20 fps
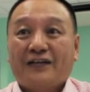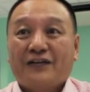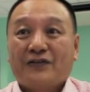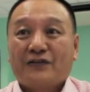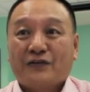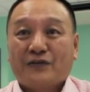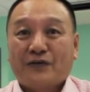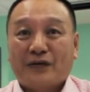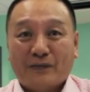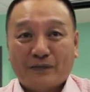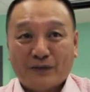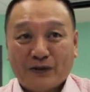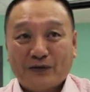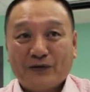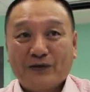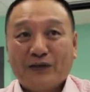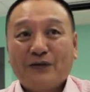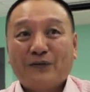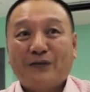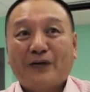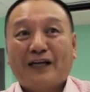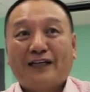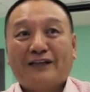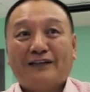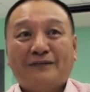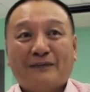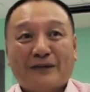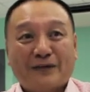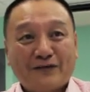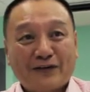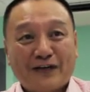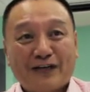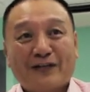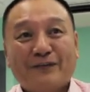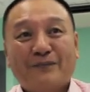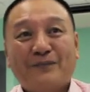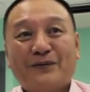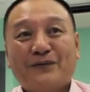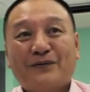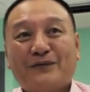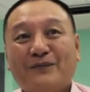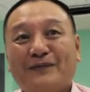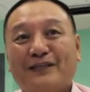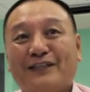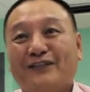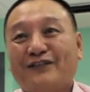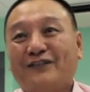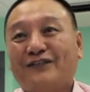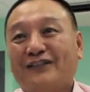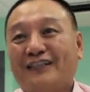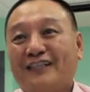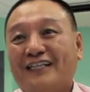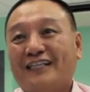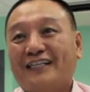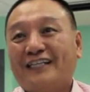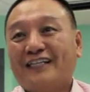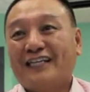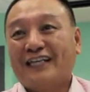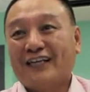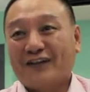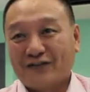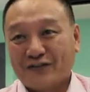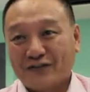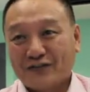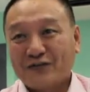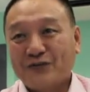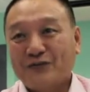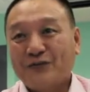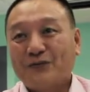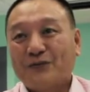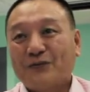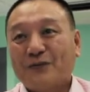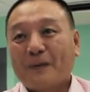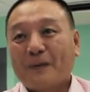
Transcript: So I'm the only one. My father put me to an English school.